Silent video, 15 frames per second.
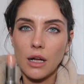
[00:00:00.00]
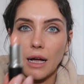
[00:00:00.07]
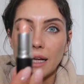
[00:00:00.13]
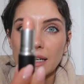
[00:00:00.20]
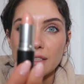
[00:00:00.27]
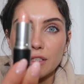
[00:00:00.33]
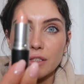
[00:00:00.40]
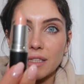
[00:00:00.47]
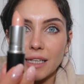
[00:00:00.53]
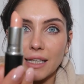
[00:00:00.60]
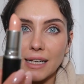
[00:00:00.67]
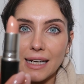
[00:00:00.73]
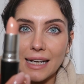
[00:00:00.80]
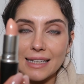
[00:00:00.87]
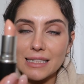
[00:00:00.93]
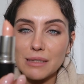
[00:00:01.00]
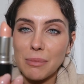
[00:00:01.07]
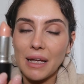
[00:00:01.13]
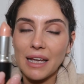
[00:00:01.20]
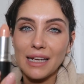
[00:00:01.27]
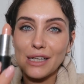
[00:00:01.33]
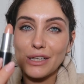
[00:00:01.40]
and it's just like a light
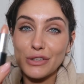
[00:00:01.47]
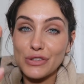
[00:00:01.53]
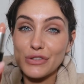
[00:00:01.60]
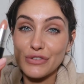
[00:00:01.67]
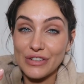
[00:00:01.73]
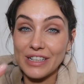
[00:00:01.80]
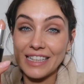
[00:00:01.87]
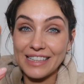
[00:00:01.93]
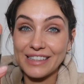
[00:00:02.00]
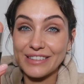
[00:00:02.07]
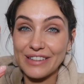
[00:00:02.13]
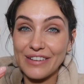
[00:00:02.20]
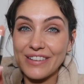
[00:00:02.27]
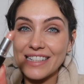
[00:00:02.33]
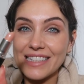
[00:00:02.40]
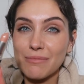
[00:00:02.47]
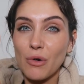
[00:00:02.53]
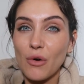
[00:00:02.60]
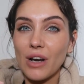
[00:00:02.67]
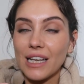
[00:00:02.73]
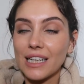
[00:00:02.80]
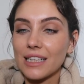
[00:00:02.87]
pink looks really good on it's
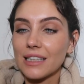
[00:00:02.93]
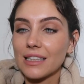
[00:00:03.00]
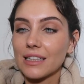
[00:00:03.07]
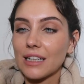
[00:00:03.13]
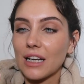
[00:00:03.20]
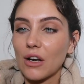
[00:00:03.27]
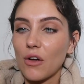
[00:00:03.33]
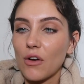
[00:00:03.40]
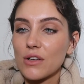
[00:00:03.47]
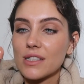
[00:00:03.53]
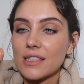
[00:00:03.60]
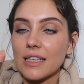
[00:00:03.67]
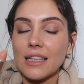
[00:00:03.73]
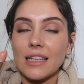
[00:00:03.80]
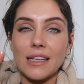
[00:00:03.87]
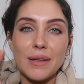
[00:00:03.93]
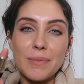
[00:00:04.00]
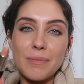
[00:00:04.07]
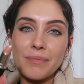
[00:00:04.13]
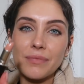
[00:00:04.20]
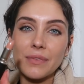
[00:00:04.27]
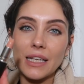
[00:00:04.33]
more like a glossy
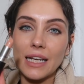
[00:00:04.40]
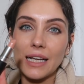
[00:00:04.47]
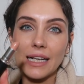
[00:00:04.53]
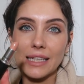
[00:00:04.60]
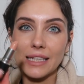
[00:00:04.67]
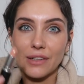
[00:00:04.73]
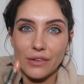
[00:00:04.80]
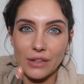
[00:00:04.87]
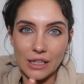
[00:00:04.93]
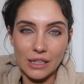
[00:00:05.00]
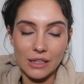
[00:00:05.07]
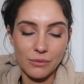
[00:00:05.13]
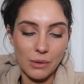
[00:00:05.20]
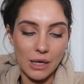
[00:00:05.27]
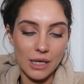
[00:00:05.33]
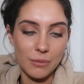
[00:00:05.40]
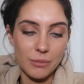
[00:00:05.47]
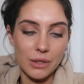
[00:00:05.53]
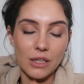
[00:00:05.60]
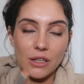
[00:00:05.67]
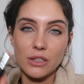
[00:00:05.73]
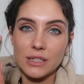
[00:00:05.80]
cleary one
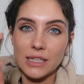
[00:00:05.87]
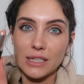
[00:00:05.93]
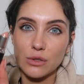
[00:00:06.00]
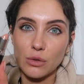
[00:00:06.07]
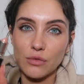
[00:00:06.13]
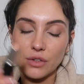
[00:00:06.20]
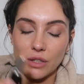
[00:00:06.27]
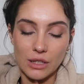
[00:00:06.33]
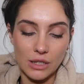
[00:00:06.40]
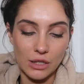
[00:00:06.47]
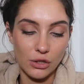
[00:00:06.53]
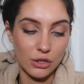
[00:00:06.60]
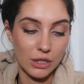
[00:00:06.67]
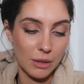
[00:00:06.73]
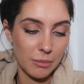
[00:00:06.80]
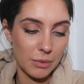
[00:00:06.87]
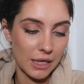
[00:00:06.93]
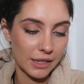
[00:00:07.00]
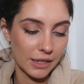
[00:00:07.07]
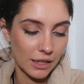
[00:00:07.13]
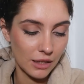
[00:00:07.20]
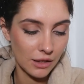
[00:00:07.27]
but looks nice over a good lip
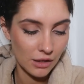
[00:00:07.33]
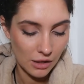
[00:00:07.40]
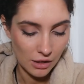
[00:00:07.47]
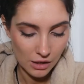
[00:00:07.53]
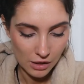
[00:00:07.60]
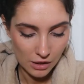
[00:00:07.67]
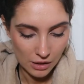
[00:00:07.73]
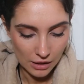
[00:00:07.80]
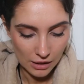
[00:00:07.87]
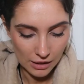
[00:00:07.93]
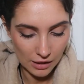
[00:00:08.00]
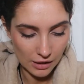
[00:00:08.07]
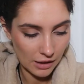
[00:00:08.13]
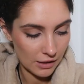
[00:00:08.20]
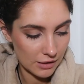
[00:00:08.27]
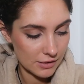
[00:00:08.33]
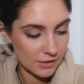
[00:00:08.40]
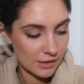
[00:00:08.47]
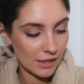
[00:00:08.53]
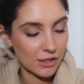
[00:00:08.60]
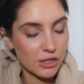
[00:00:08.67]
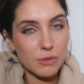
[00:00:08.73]
liner and
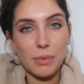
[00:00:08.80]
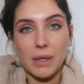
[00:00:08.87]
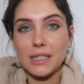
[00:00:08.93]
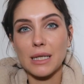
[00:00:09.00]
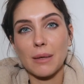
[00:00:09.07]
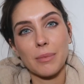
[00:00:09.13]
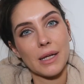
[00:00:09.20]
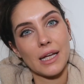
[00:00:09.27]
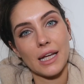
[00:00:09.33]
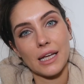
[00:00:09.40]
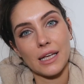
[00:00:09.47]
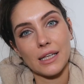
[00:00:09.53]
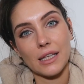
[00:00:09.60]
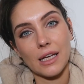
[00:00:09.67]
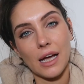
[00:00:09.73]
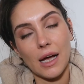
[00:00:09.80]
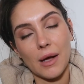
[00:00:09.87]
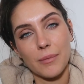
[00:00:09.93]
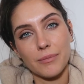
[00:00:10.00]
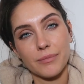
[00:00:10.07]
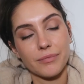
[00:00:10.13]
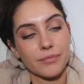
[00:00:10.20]
then I just picked up a
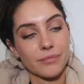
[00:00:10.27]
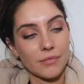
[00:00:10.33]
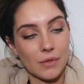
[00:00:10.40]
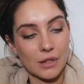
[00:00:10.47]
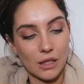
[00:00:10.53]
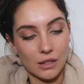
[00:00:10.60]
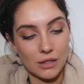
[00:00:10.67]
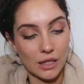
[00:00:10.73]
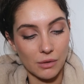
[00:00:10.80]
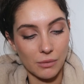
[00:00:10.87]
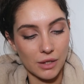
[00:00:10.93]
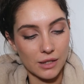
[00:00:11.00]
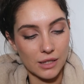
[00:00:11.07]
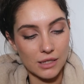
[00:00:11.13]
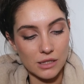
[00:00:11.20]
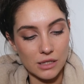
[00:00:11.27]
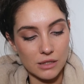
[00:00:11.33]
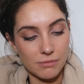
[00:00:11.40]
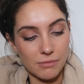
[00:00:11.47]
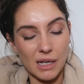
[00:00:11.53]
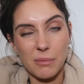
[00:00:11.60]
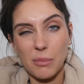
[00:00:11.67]
um, another one of these
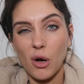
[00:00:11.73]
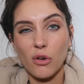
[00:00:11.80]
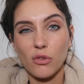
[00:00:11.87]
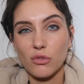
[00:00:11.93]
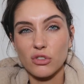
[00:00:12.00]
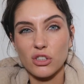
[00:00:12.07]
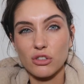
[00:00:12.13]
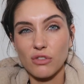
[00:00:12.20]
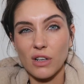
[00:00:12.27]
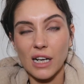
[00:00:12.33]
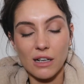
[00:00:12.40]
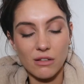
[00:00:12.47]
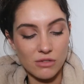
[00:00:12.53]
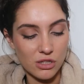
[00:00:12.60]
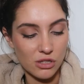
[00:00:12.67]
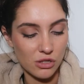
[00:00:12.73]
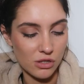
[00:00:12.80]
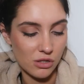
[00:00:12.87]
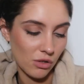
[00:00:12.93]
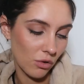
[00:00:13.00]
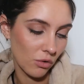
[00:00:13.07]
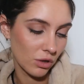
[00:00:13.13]
because my pot rouge has run out it's
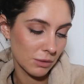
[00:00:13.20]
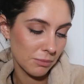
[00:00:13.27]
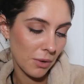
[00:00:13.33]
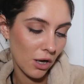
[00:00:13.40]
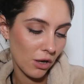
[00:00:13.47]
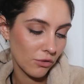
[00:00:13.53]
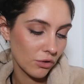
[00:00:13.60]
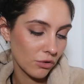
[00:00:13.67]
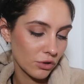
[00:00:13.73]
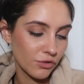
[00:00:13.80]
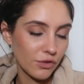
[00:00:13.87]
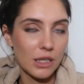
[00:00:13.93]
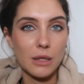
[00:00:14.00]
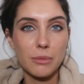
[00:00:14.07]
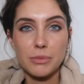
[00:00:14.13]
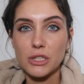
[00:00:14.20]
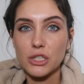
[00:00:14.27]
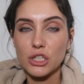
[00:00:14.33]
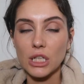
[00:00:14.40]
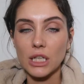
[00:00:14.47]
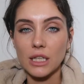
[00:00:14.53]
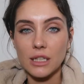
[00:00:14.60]
just called pot rouge for lips
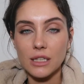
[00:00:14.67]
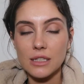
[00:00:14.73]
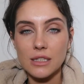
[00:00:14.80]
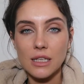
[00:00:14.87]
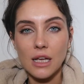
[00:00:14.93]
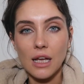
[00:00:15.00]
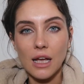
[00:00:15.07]
and cheeks